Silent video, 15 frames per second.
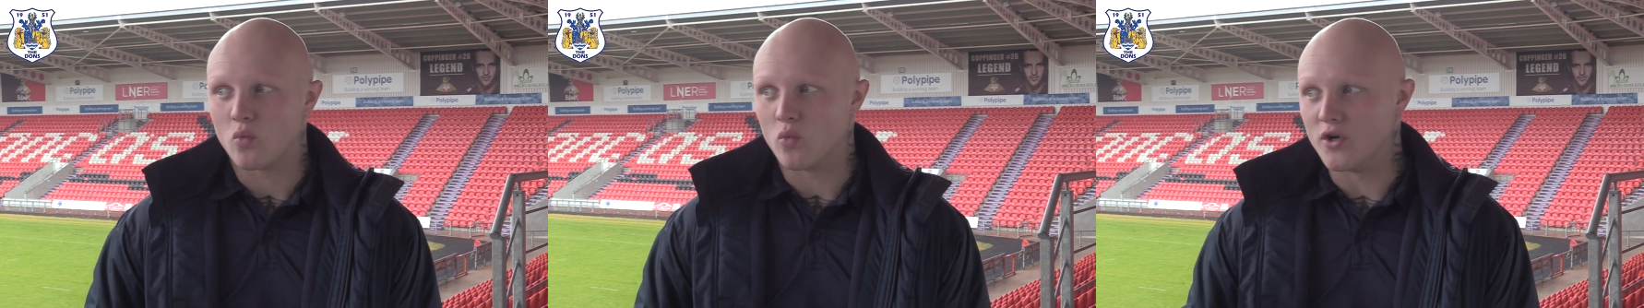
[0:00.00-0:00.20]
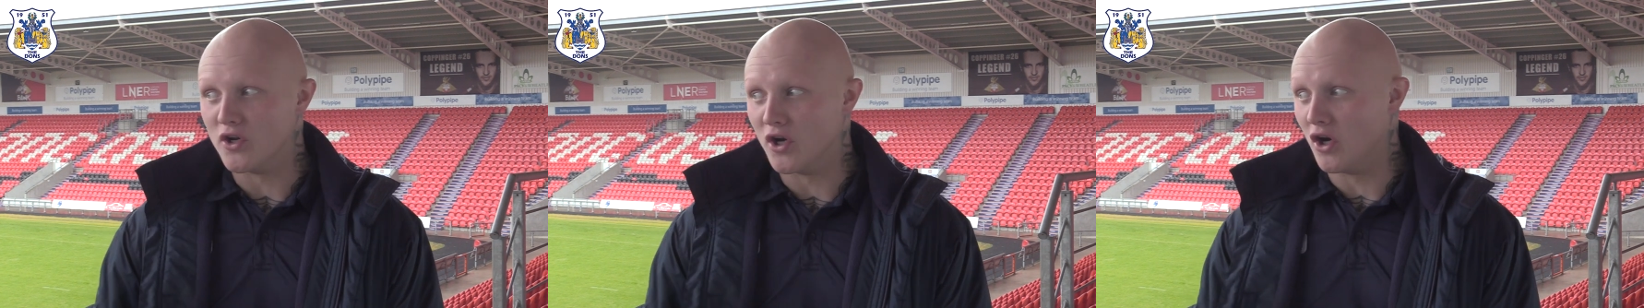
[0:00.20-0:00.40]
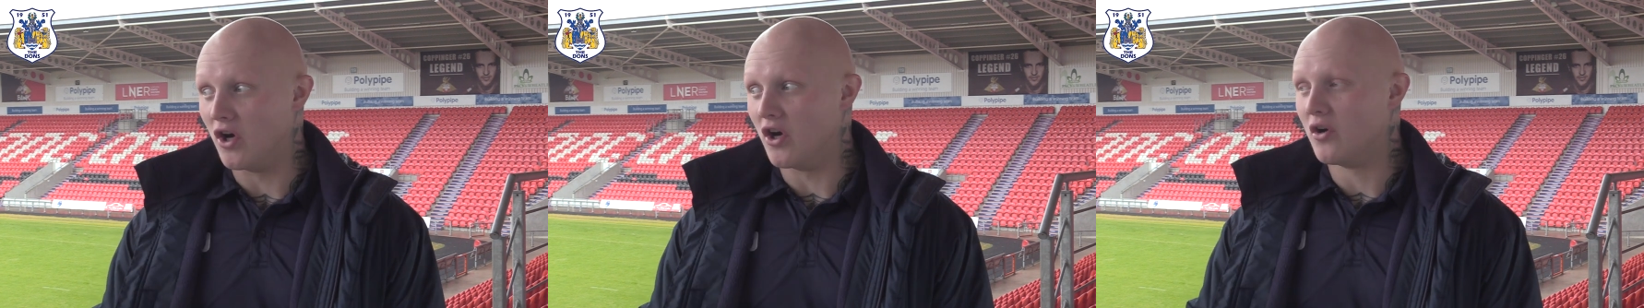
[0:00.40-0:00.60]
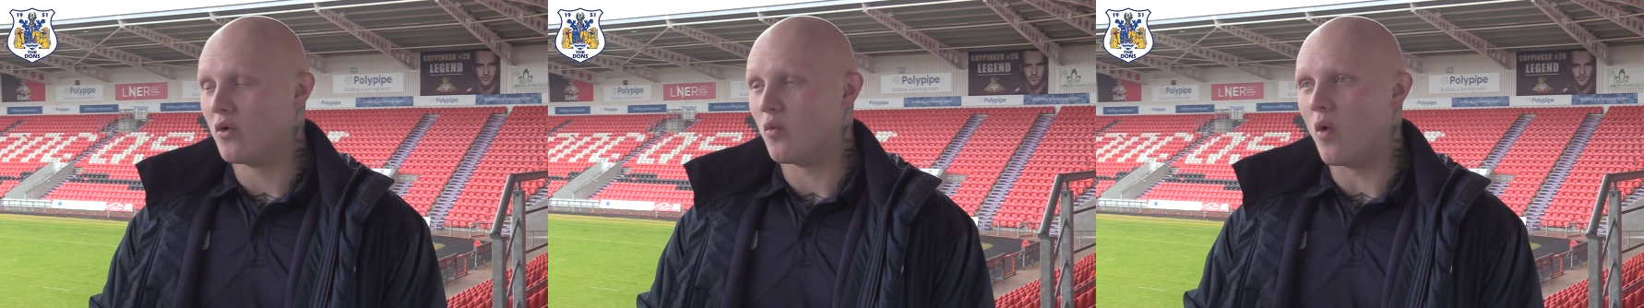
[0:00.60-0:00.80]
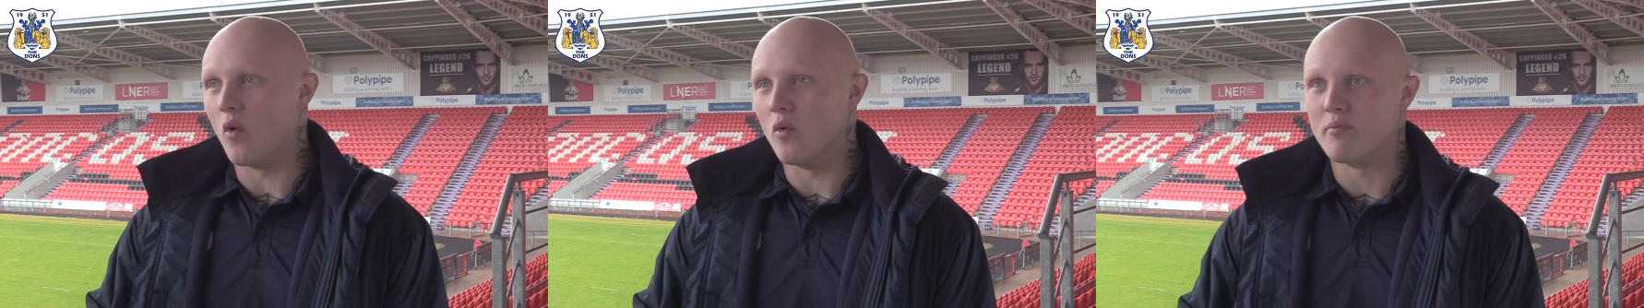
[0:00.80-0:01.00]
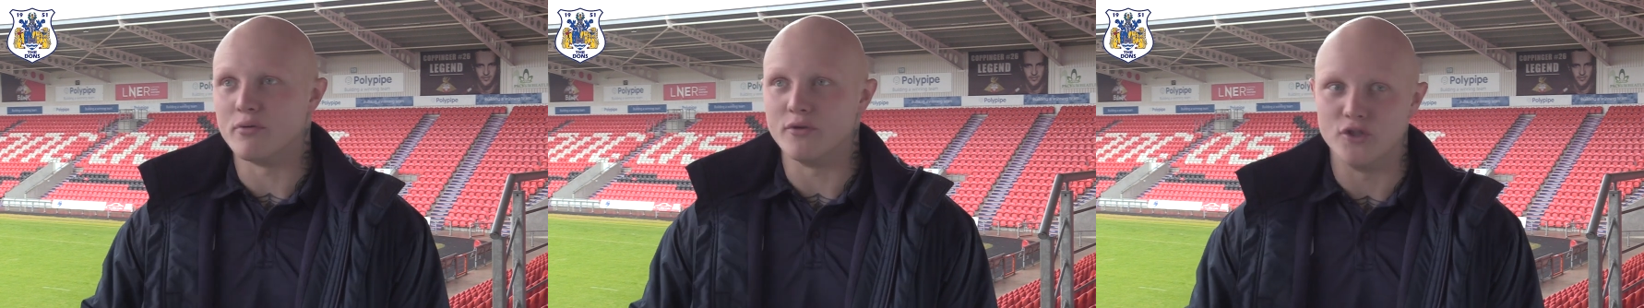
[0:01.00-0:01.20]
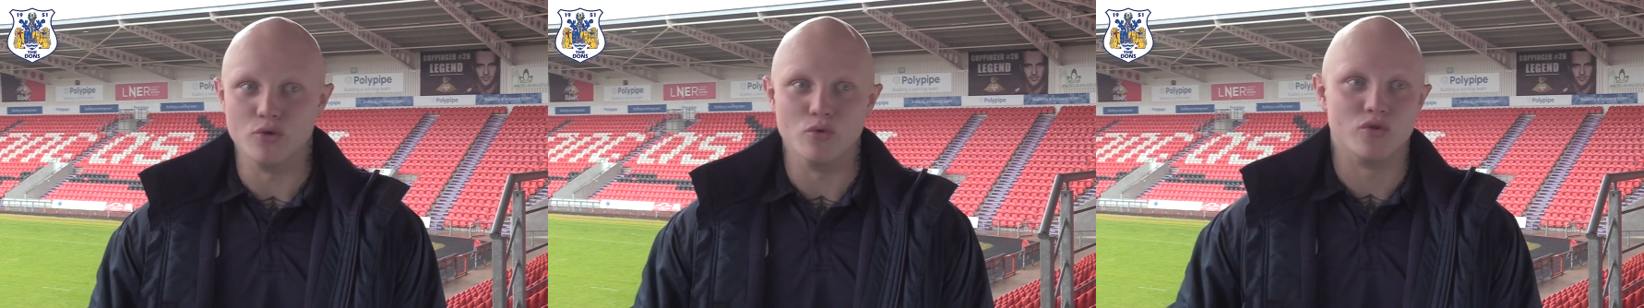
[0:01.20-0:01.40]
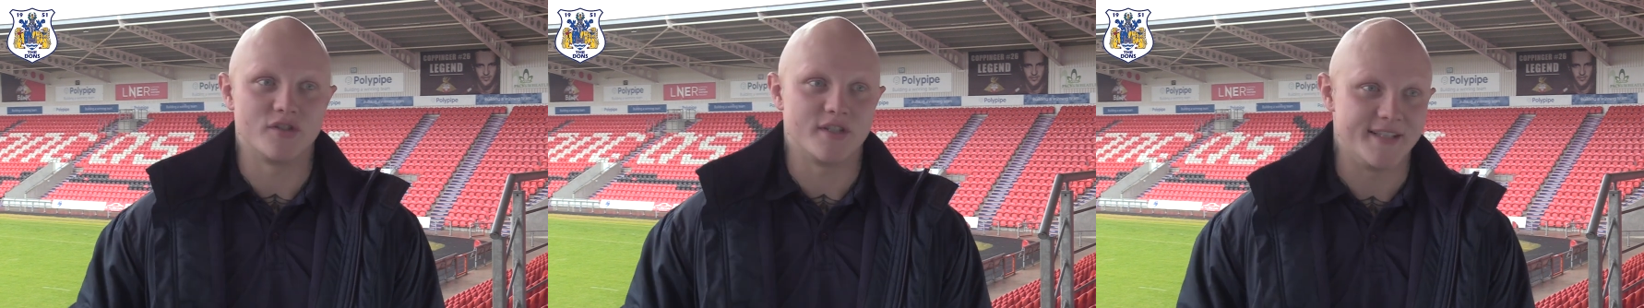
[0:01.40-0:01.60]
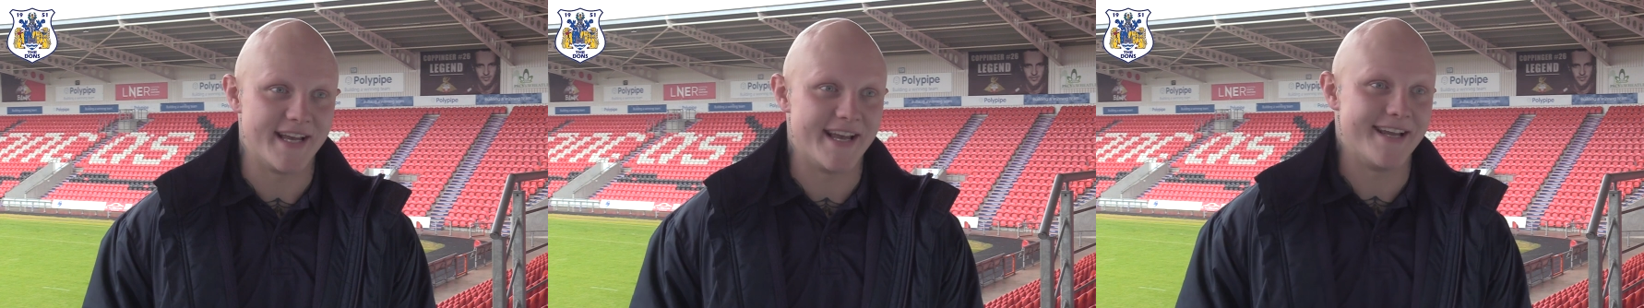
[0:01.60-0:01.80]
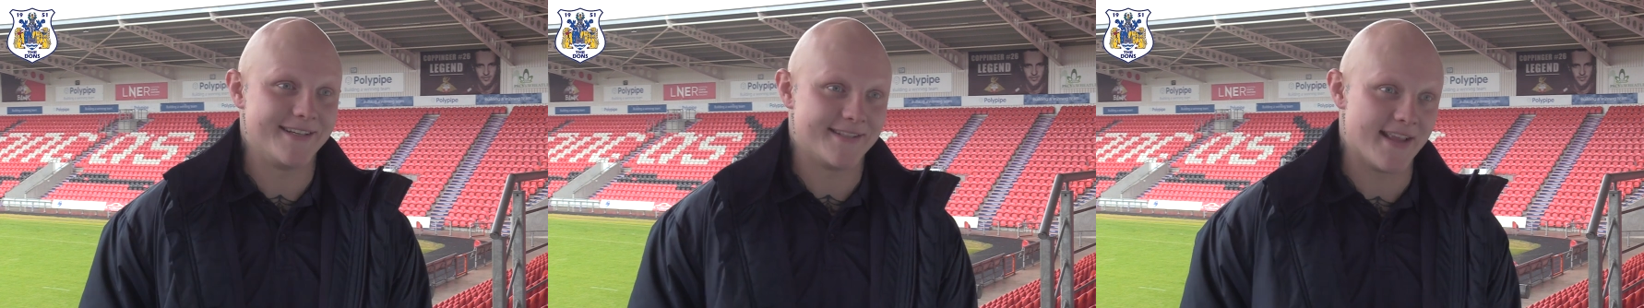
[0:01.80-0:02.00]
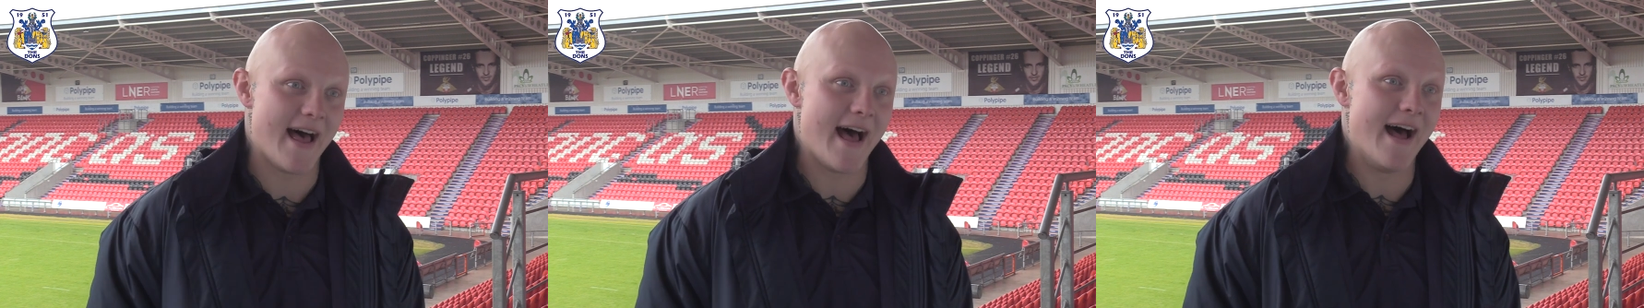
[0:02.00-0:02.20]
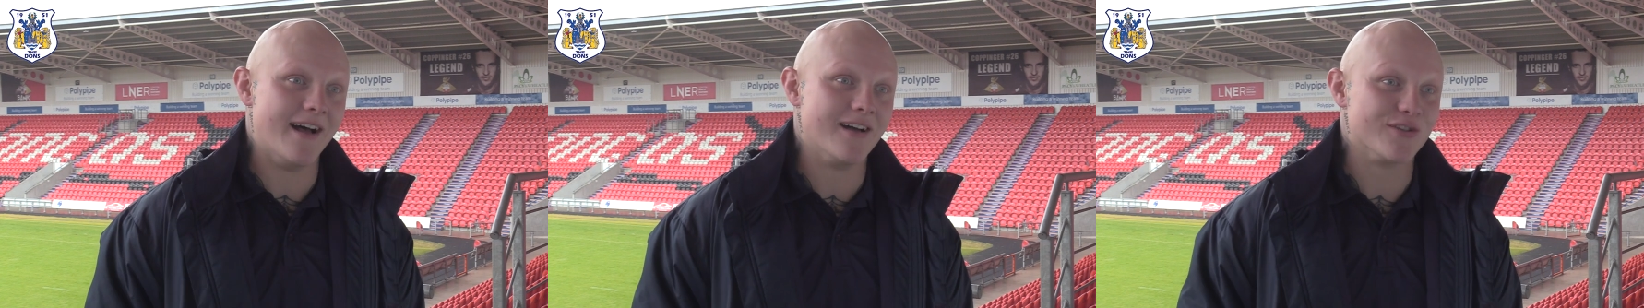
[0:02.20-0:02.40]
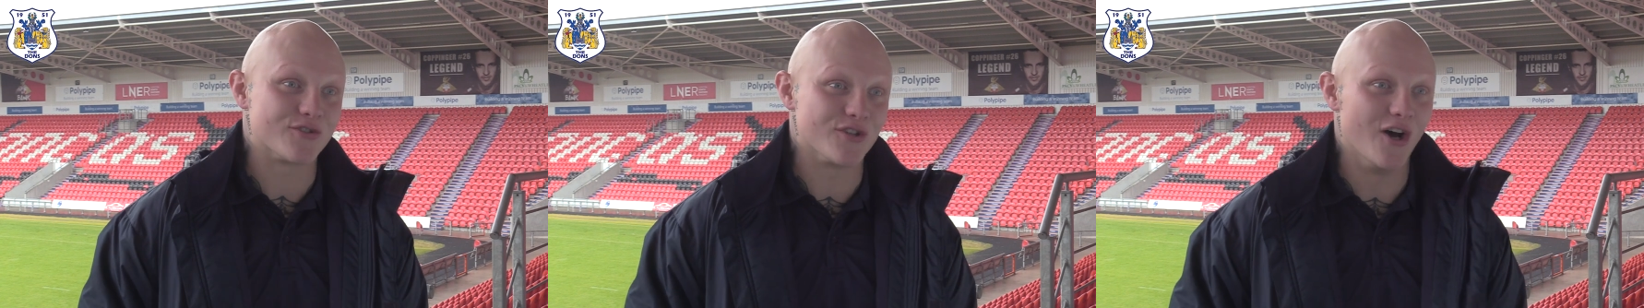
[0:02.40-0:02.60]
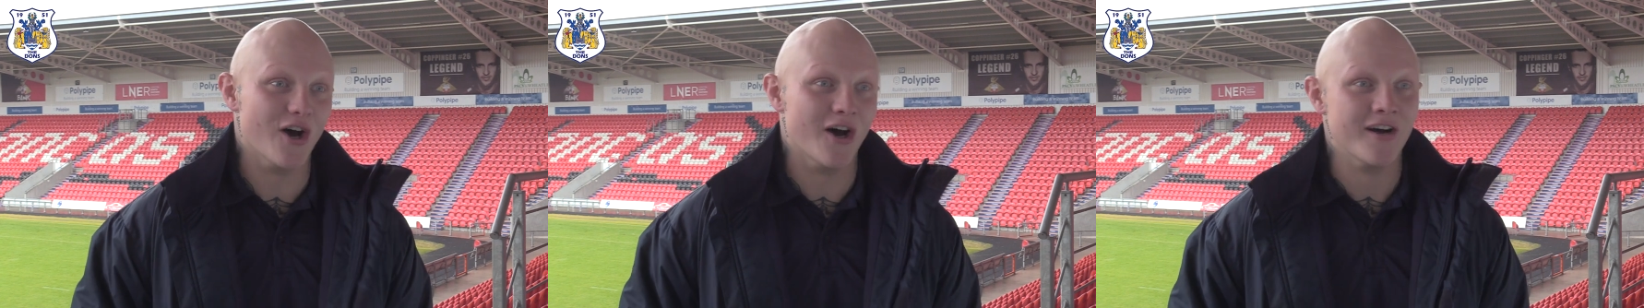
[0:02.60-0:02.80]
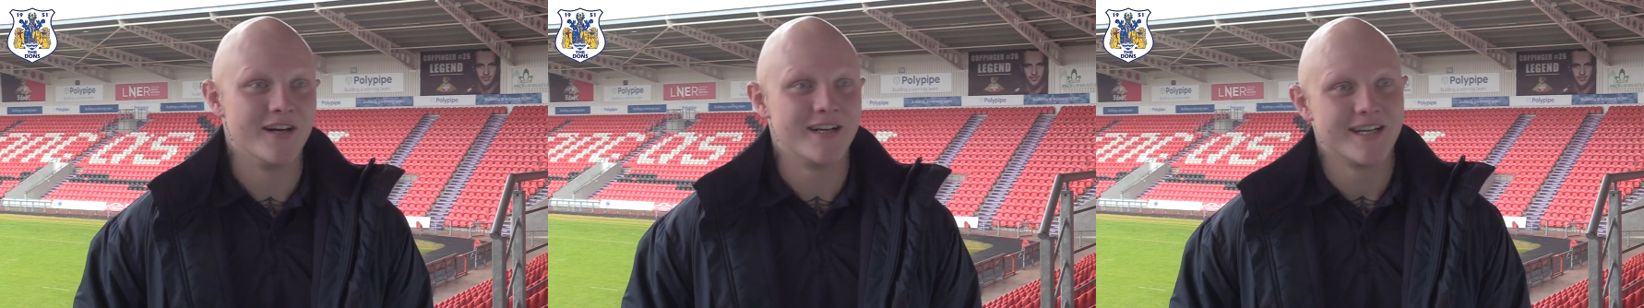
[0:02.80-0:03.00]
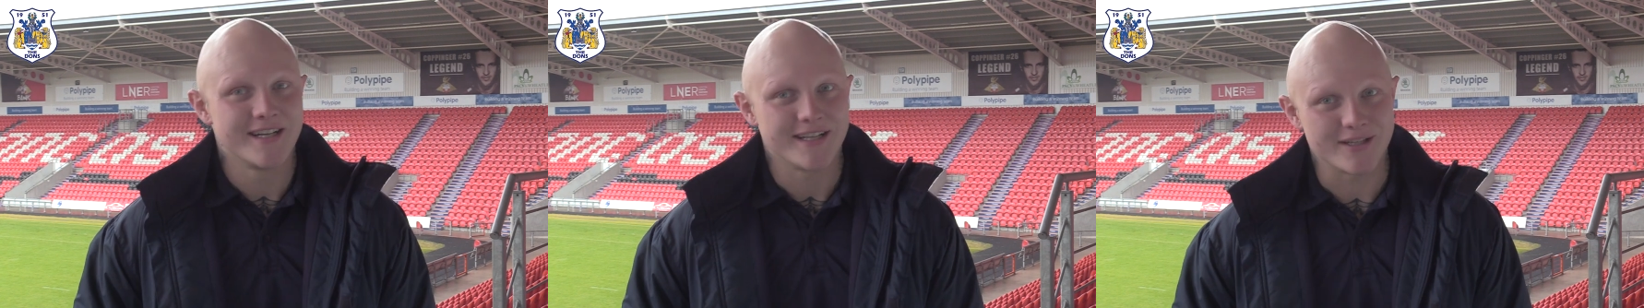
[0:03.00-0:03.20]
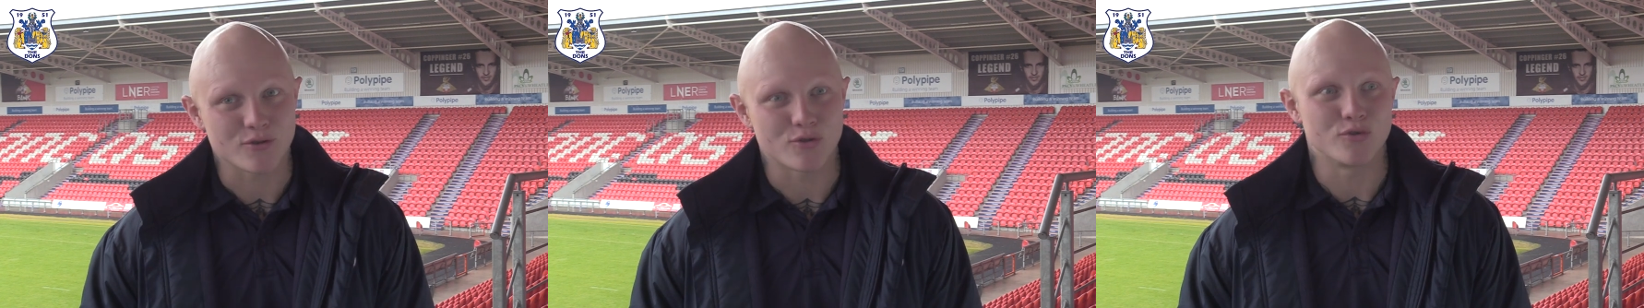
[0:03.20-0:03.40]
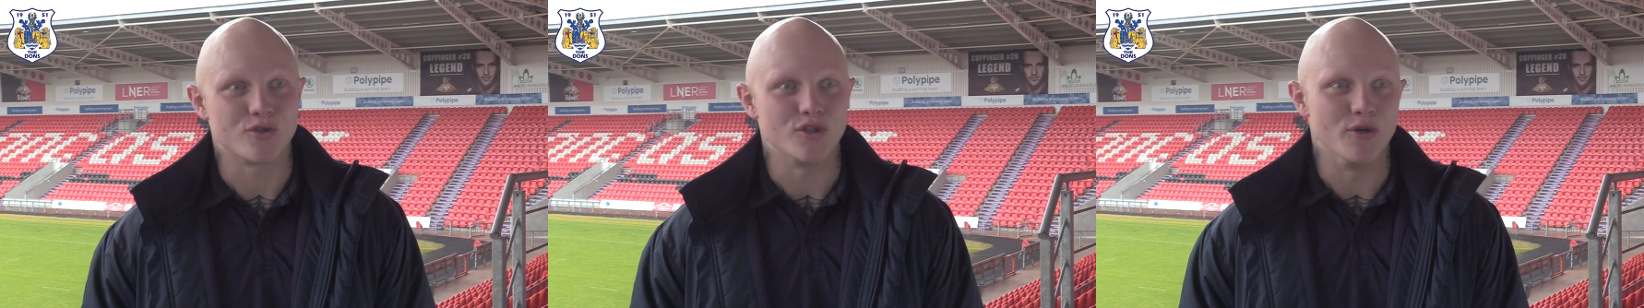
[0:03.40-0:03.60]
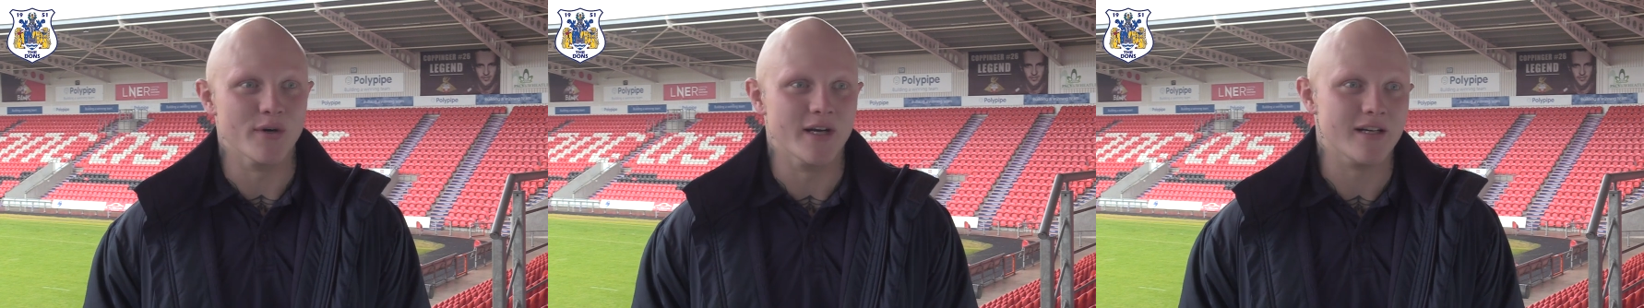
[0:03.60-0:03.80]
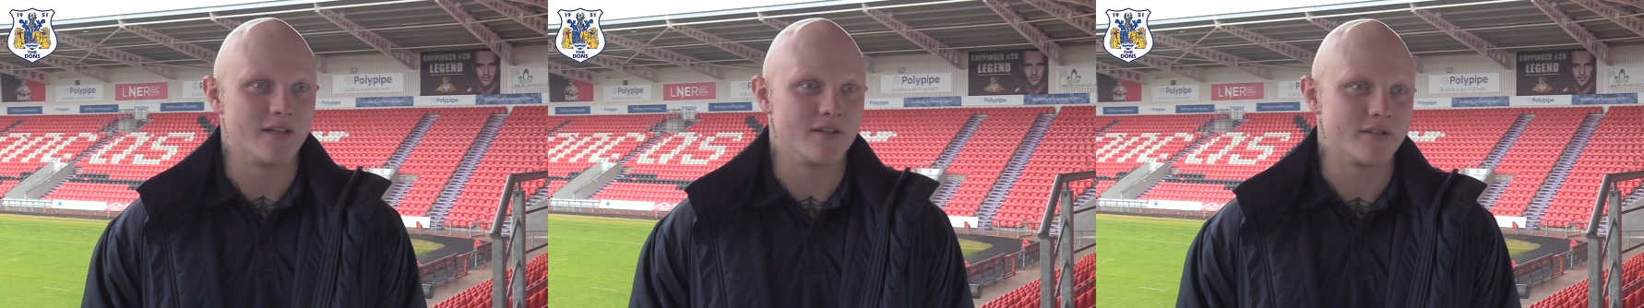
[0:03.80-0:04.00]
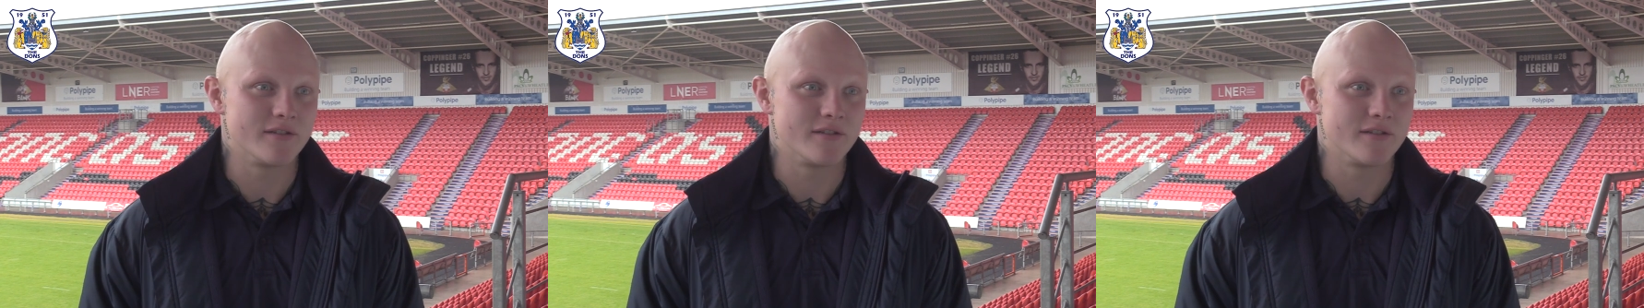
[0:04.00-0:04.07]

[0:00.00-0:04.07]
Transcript: we know what we produce today is there, so it's good to do it.